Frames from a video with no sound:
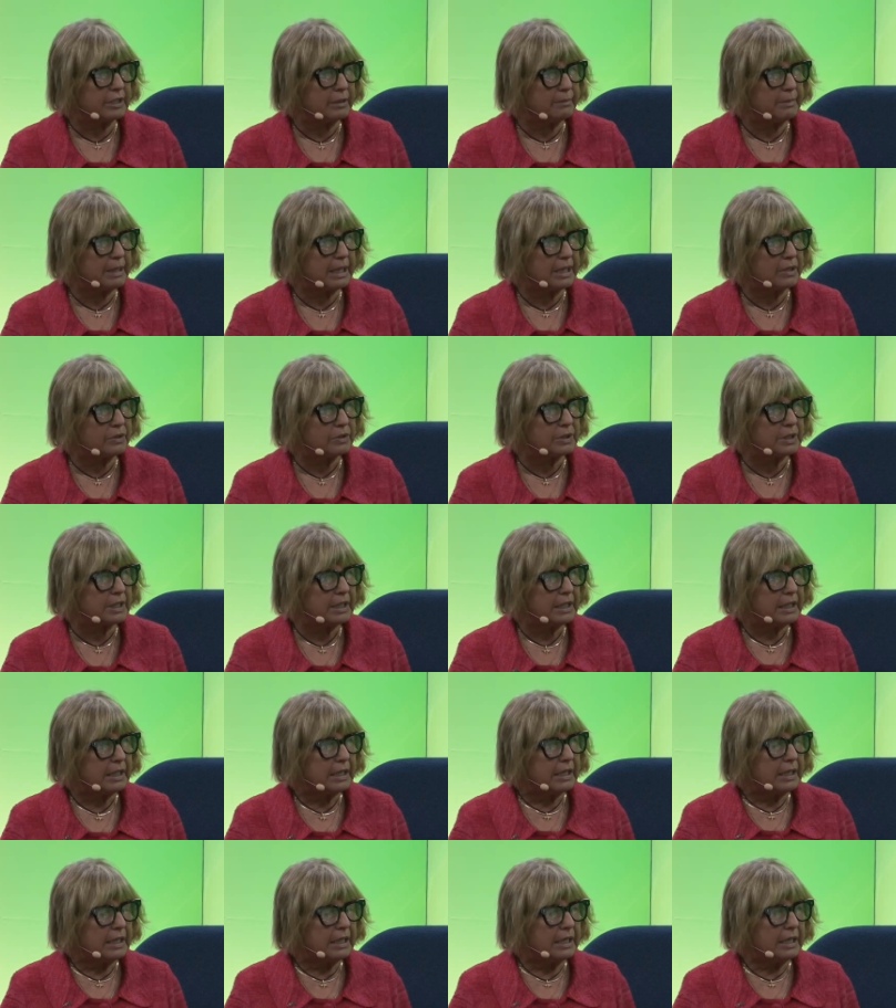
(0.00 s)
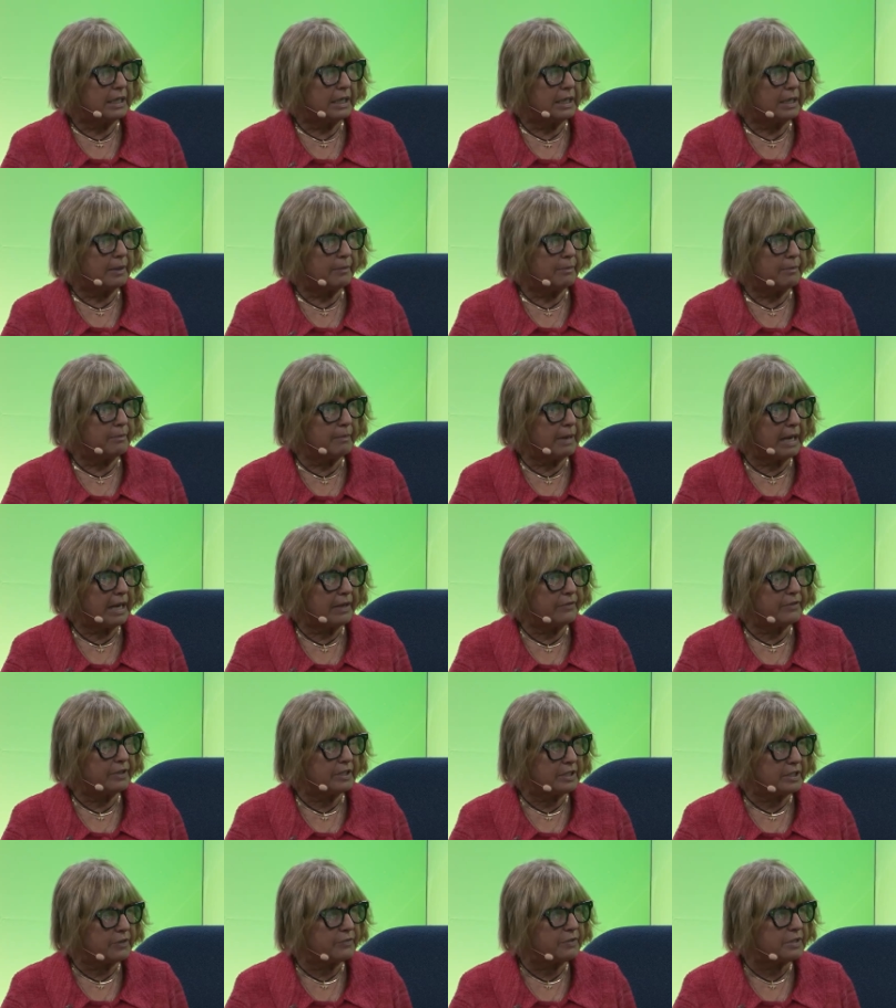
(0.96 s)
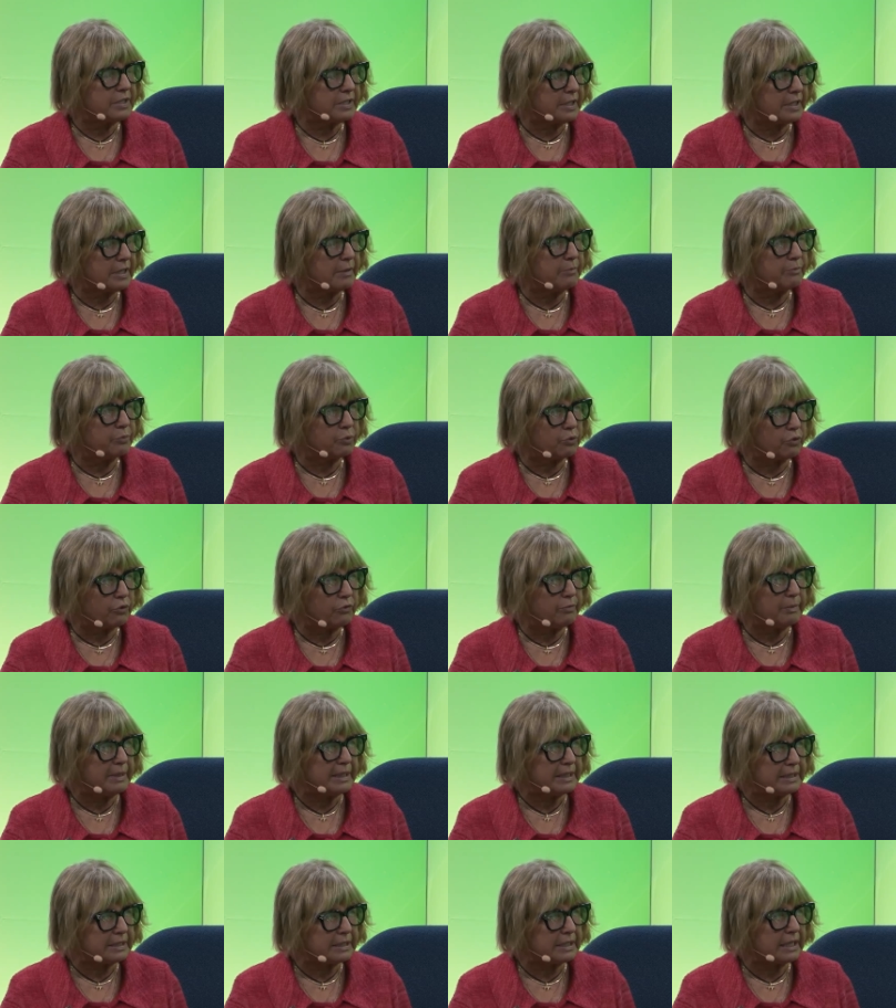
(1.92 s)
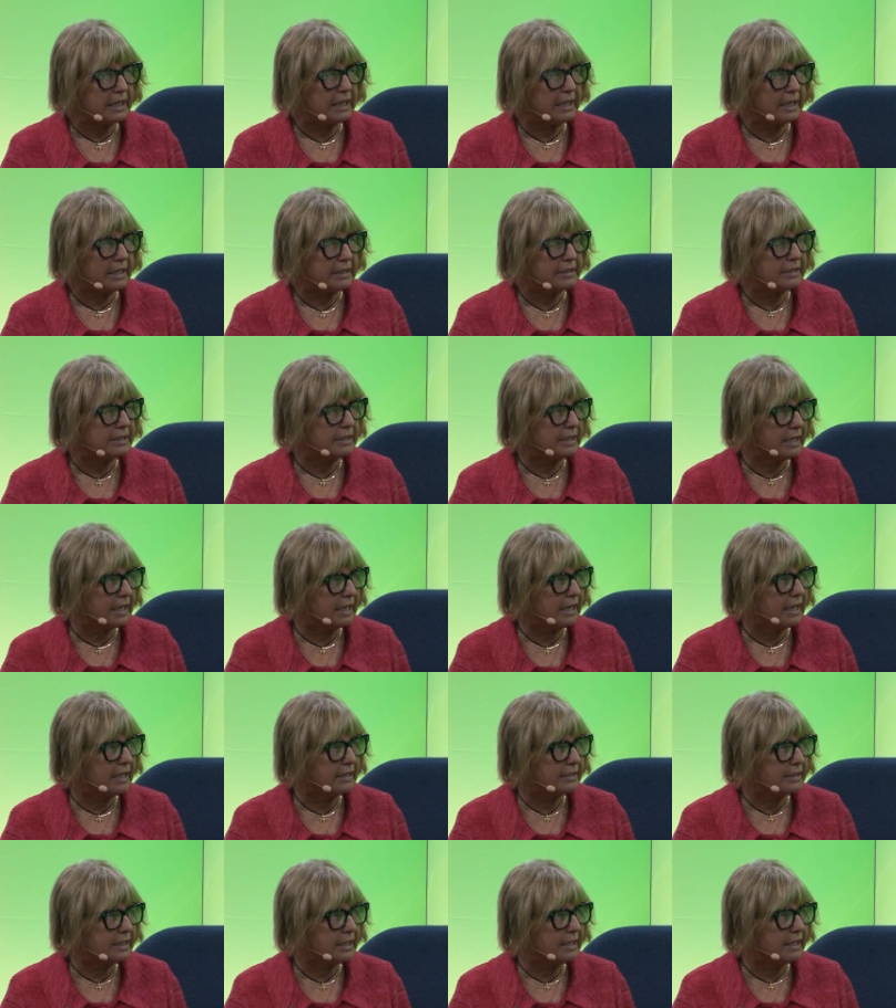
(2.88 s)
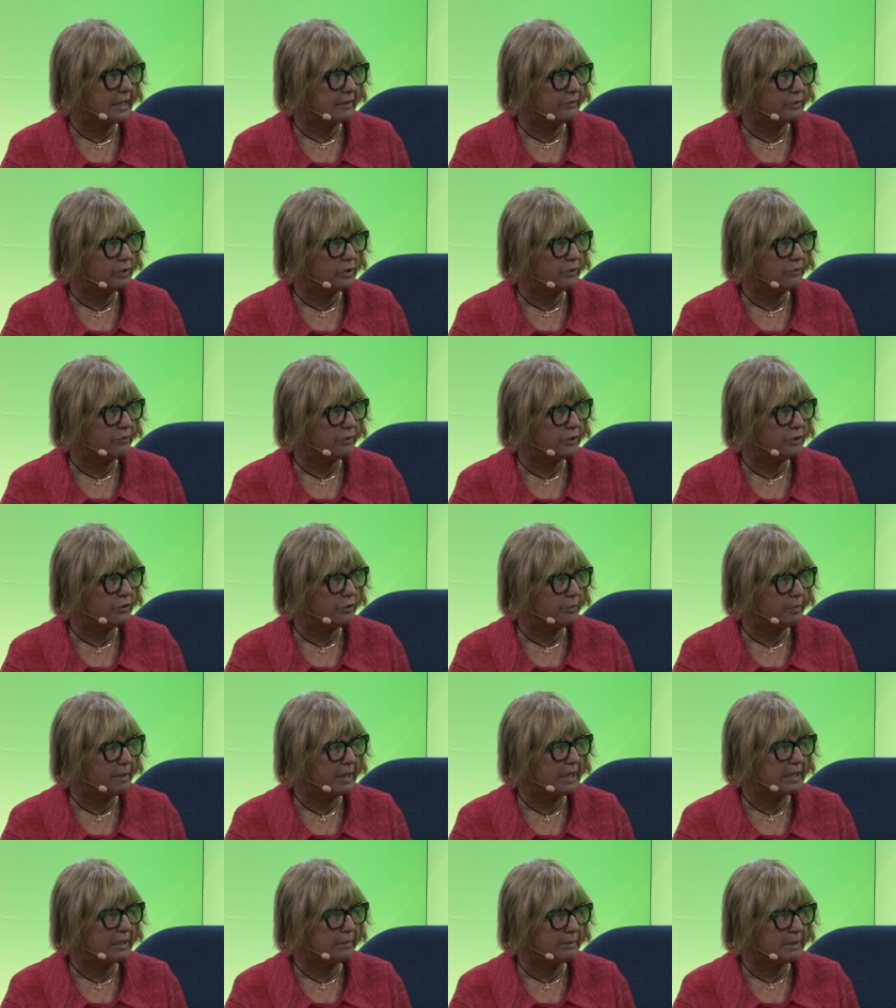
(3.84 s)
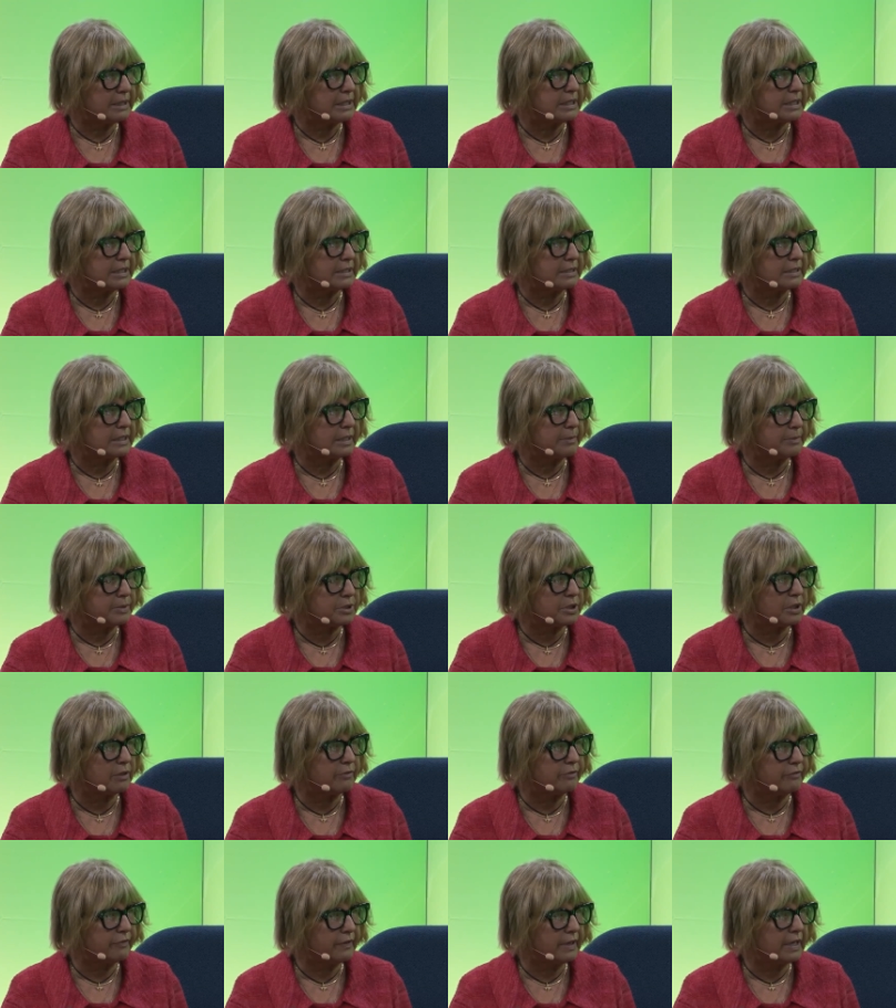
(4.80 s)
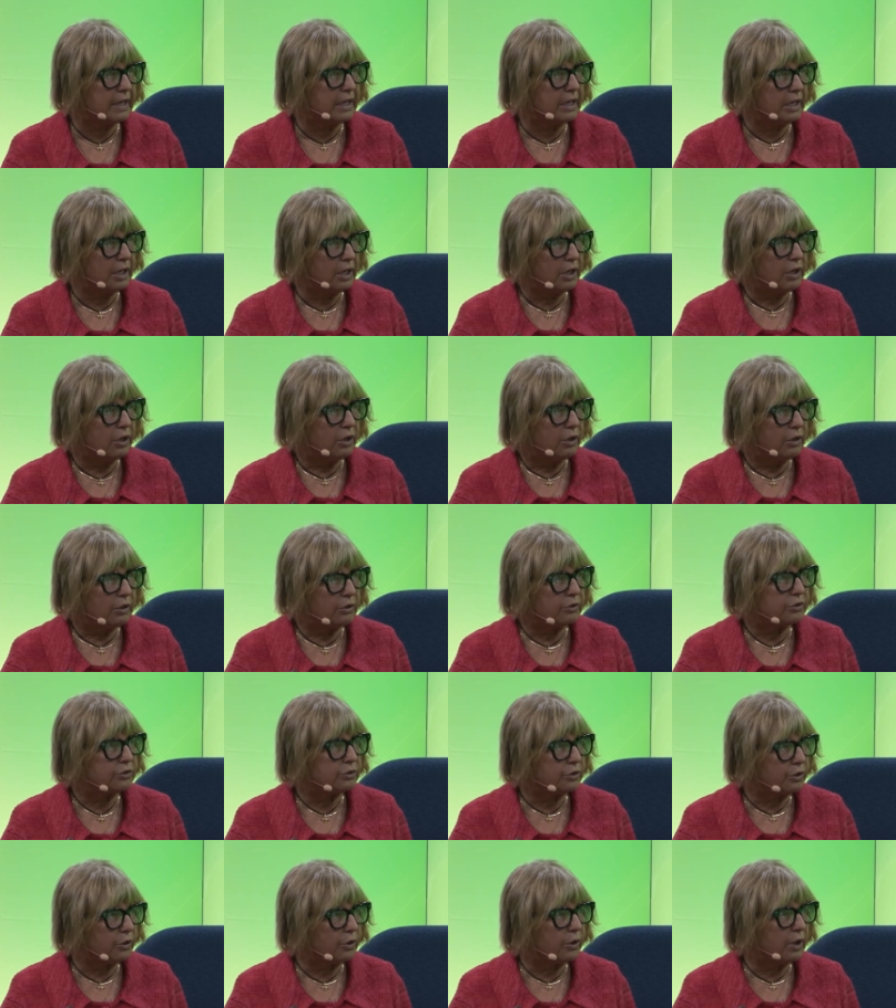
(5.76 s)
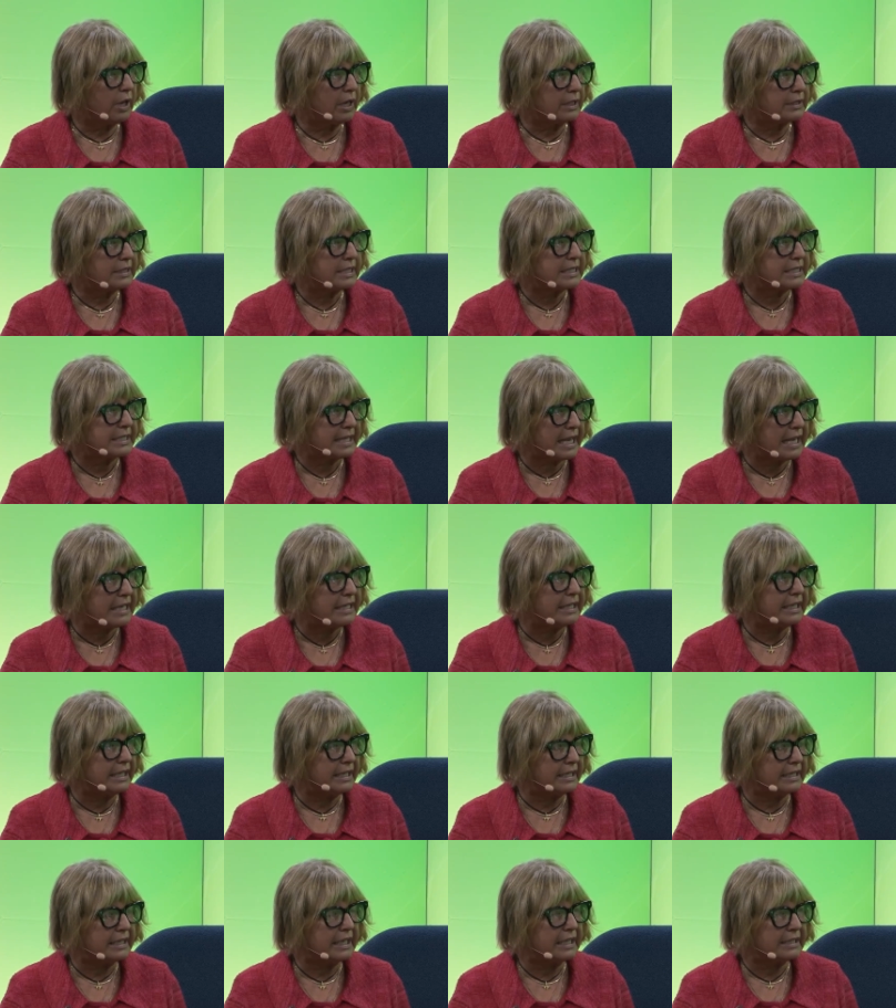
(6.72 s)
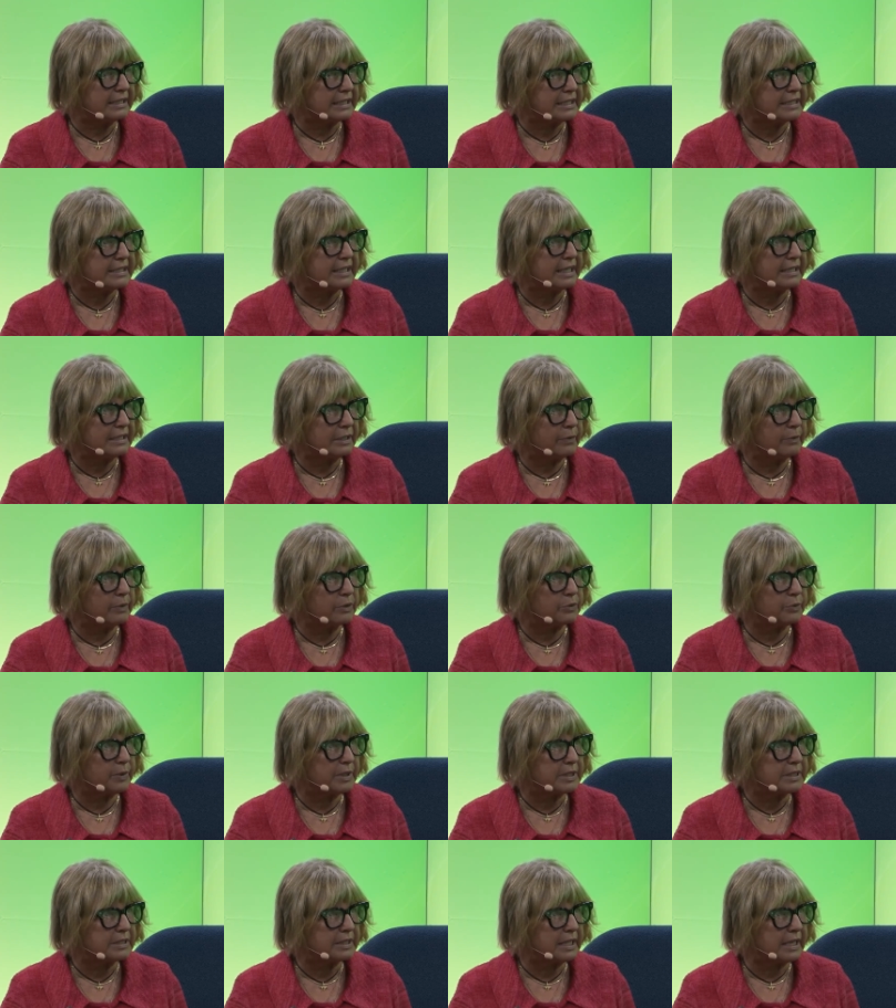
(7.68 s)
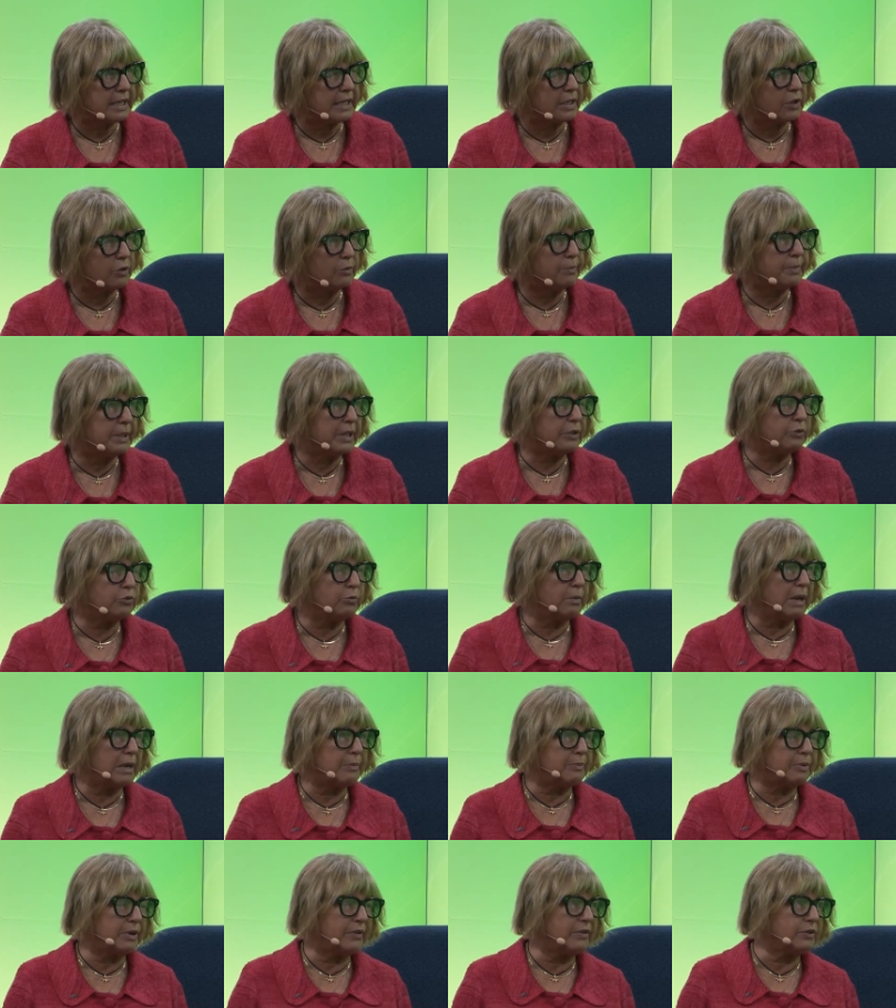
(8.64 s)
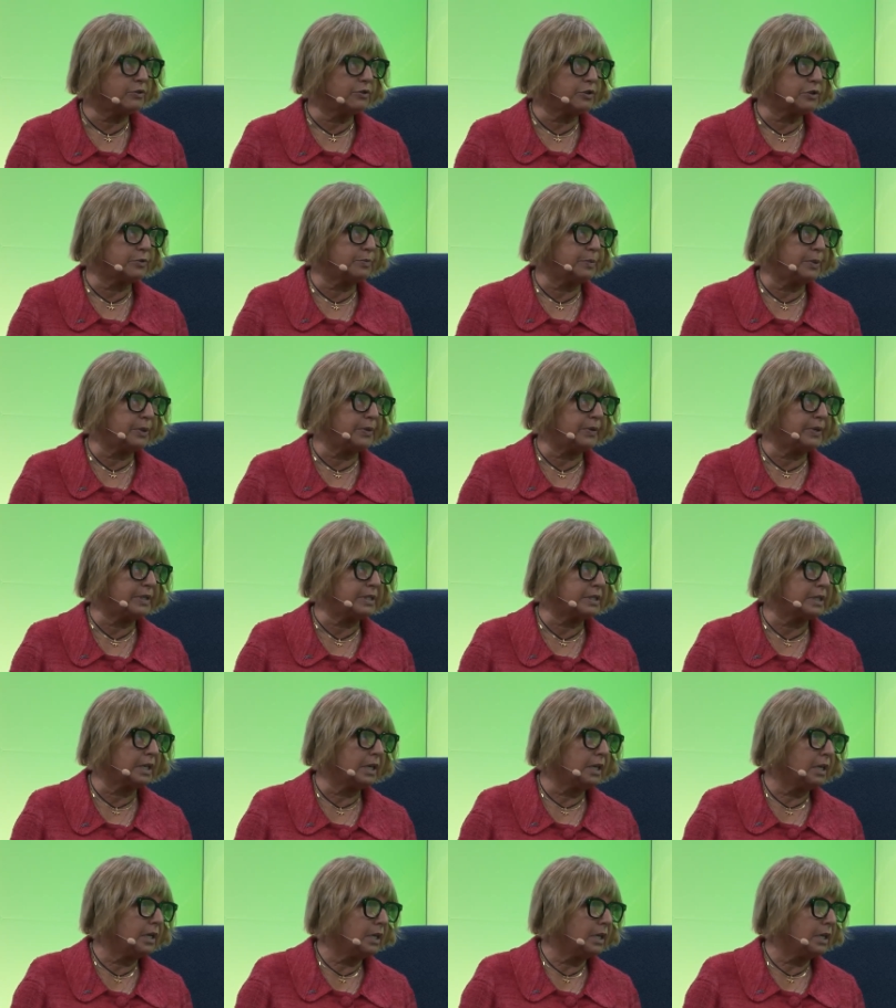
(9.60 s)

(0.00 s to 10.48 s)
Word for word: about um, I think there is an improvement uh, at, uh, at the level of EU Parliament in terms of uh, yeah. also understanding, understanding mm. what we are saying compared to my previous experience.